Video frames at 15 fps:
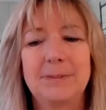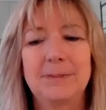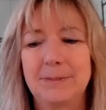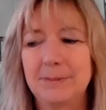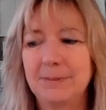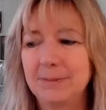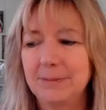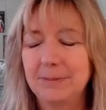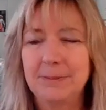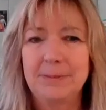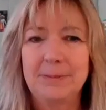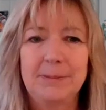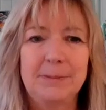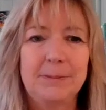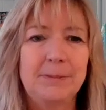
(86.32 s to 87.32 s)

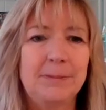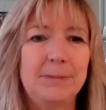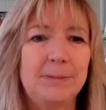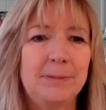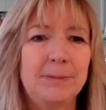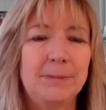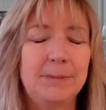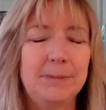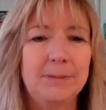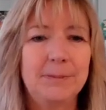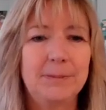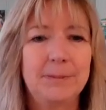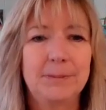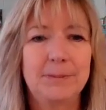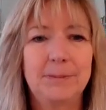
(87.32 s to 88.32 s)

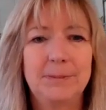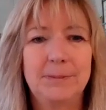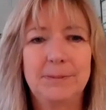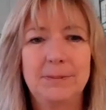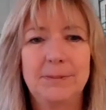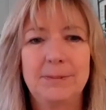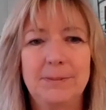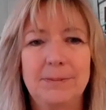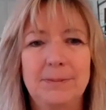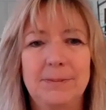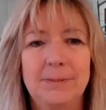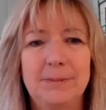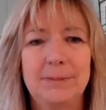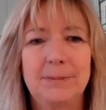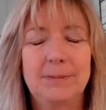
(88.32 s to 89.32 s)

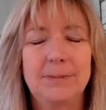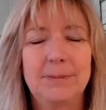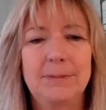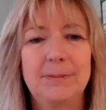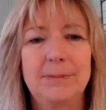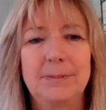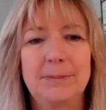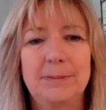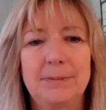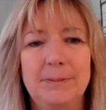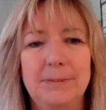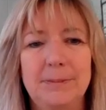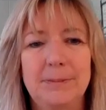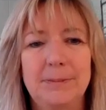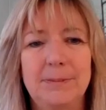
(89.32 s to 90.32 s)

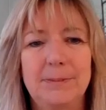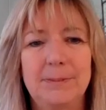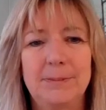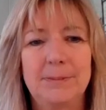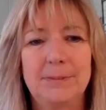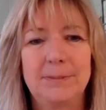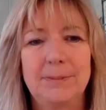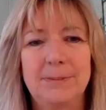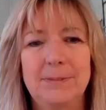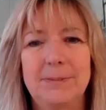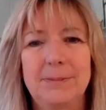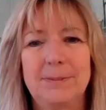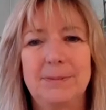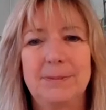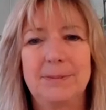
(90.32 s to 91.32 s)

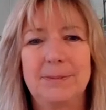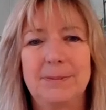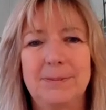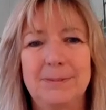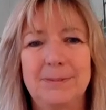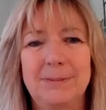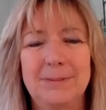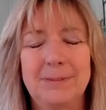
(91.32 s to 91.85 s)
(not speaking)